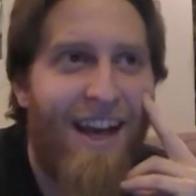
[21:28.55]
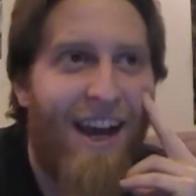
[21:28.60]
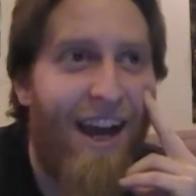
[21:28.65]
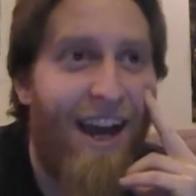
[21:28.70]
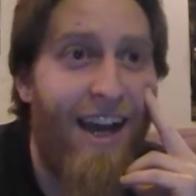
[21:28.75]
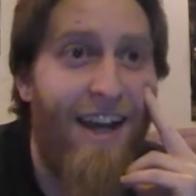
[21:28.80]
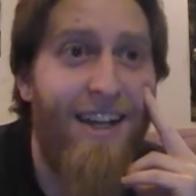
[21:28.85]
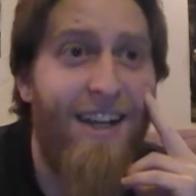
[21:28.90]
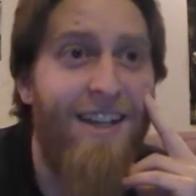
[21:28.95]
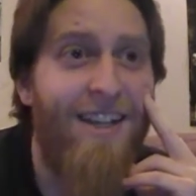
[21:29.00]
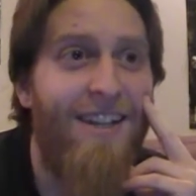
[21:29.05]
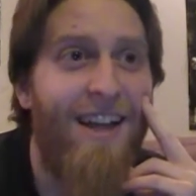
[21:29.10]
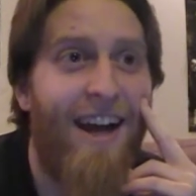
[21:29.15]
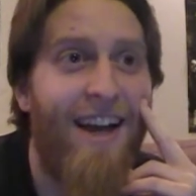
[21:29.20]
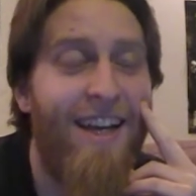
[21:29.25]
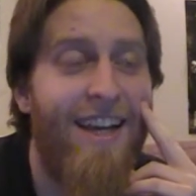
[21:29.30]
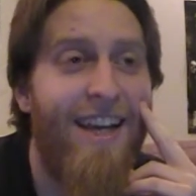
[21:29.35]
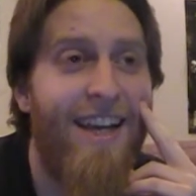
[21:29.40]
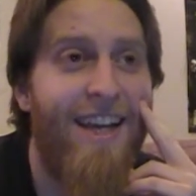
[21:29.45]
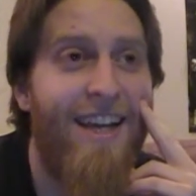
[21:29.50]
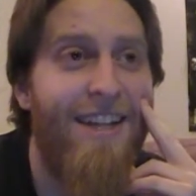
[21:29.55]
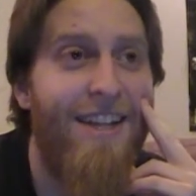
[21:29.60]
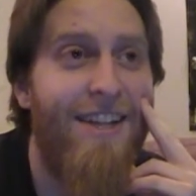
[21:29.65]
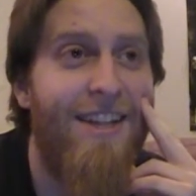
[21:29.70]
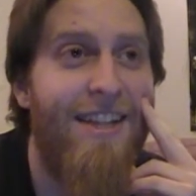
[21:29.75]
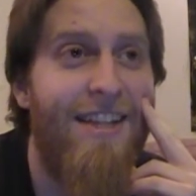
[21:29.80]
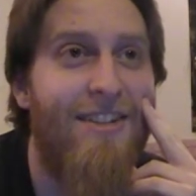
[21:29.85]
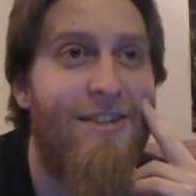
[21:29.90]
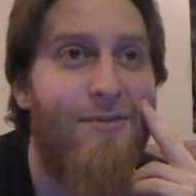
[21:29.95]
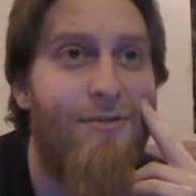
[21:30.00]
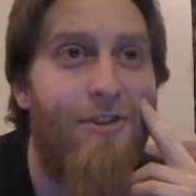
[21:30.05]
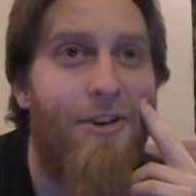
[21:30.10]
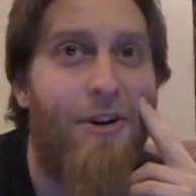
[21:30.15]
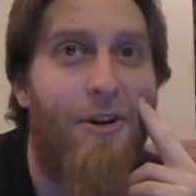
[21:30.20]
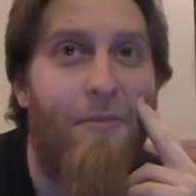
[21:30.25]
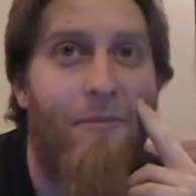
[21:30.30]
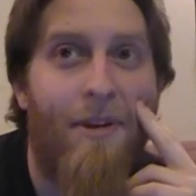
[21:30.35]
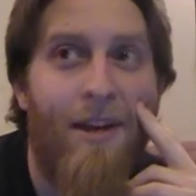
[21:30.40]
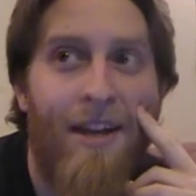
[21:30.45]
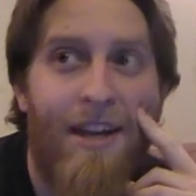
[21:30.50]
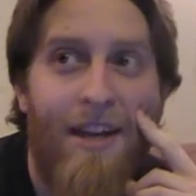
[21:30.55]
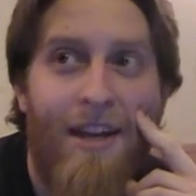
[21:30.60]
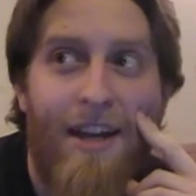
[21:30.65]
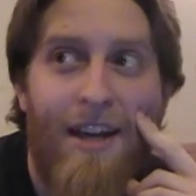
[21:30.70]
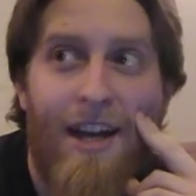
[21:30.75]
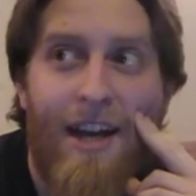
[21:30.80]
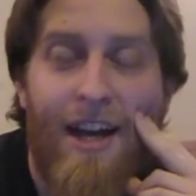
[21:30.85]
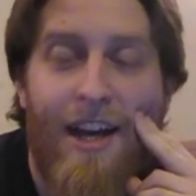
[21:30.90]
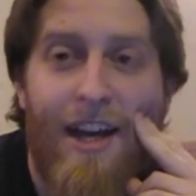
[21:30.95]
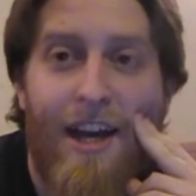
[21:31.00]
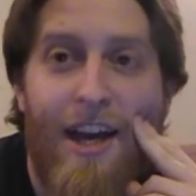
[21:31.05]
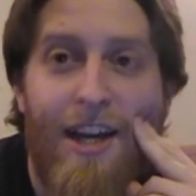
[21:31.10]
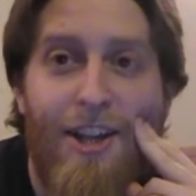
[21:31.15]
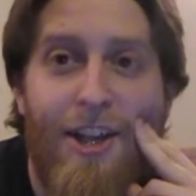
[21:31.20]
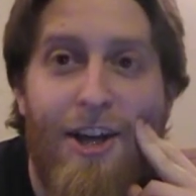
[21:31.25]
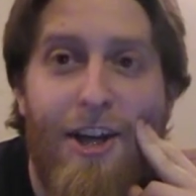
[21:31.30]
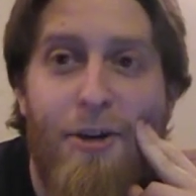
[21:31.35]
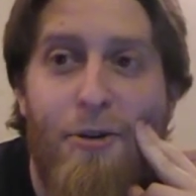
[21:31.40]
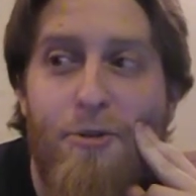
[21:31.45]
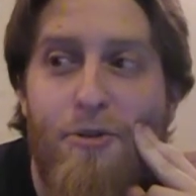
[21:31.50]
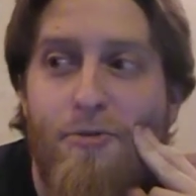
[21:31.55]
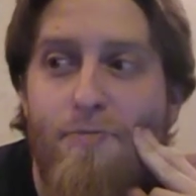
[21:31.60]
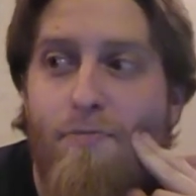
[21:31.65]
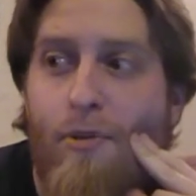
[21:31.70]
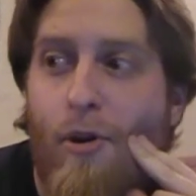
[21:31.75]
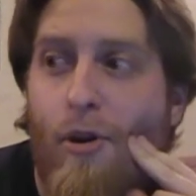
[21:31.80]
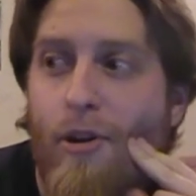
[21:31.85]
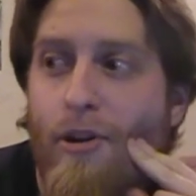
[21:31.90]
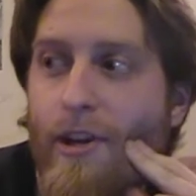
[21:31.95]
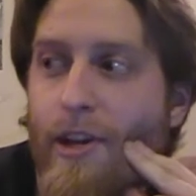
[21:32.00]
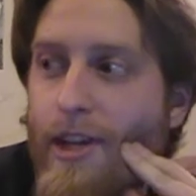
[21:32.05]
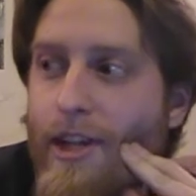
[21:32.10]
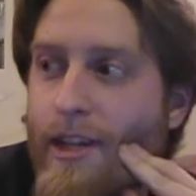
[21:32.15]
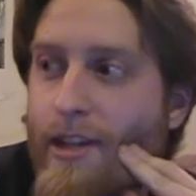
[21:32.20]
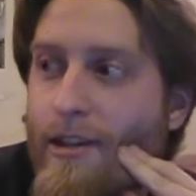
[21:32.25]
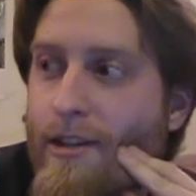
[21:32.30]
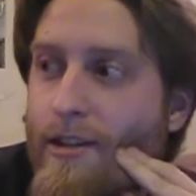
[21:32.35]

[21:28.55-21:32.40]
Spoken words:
I hated this film. I thought it was boring.